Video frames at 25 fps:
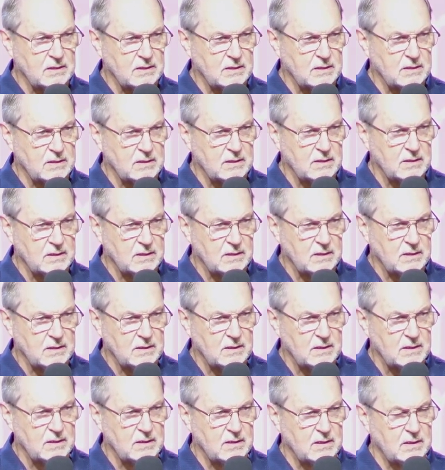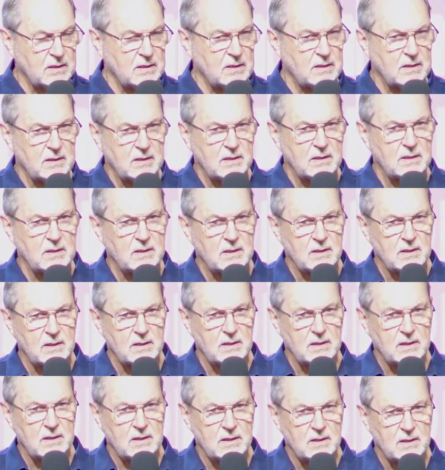
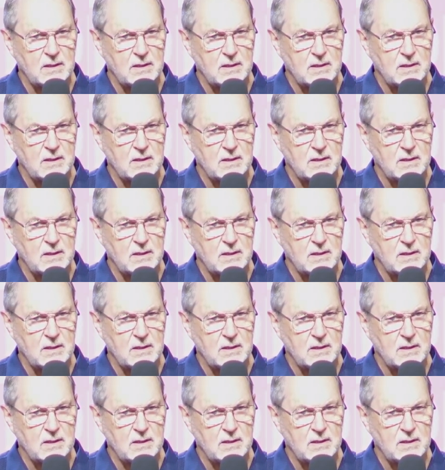Nobody speaks.